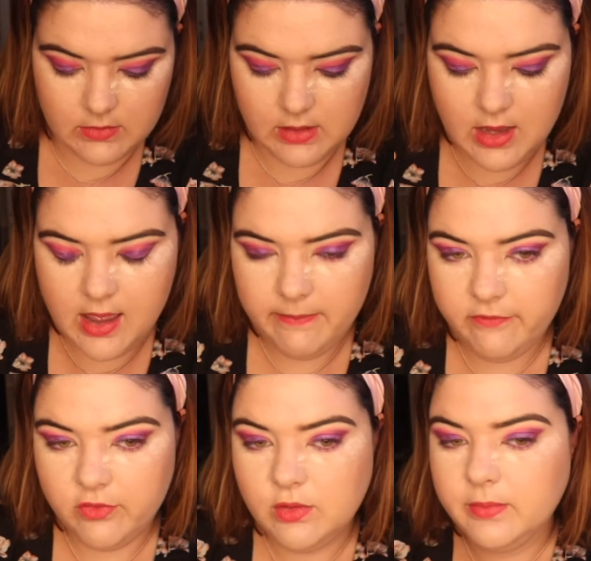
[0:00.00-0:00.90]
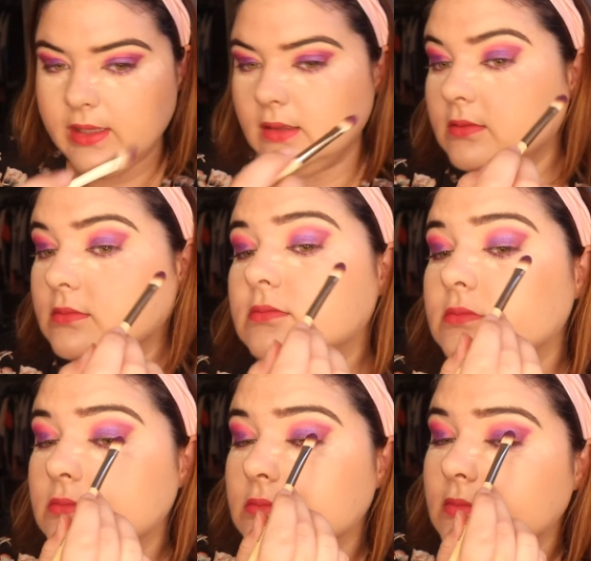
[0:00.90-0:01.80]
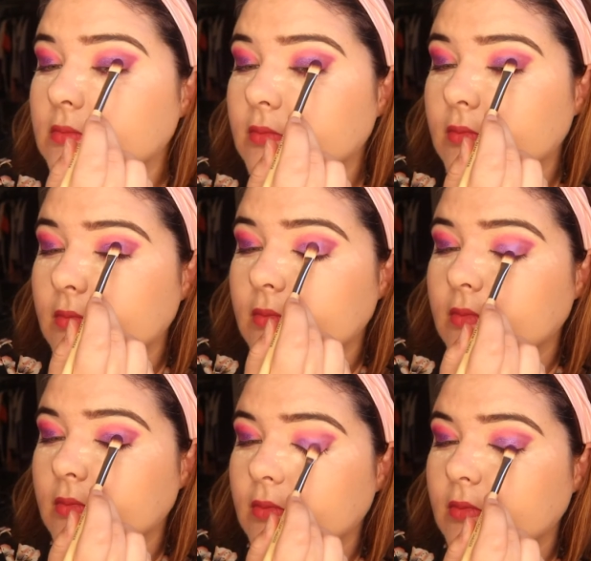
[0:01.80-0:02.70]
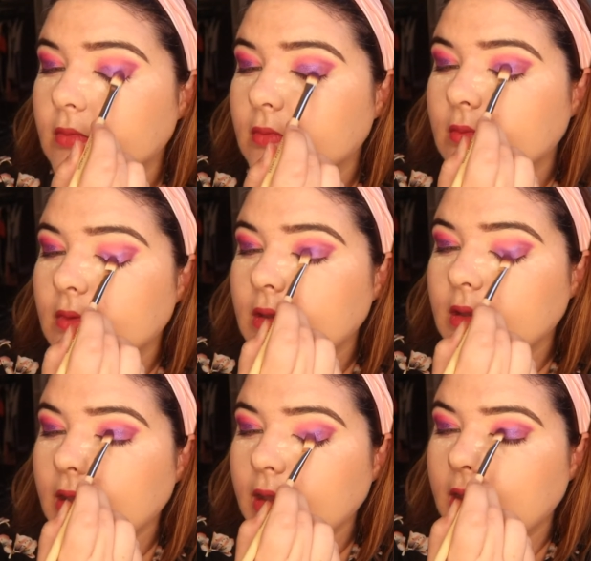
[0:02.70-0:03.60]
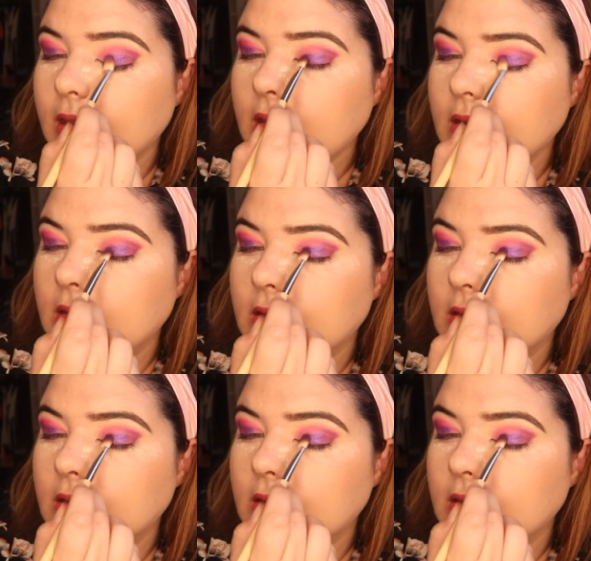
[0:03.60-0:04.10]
Yeah, I'm filming. Are you filming? Yeah.